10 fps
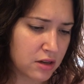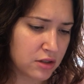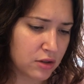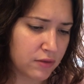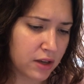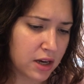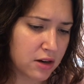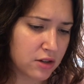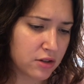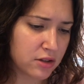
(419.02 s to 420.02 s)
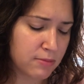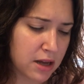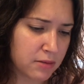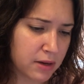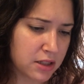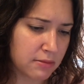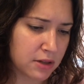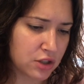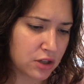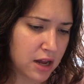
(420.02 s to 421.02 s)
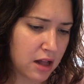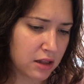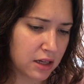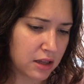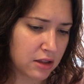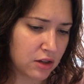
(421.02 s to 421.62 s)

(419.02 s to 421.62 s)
So if a character is bound by dimensionality, then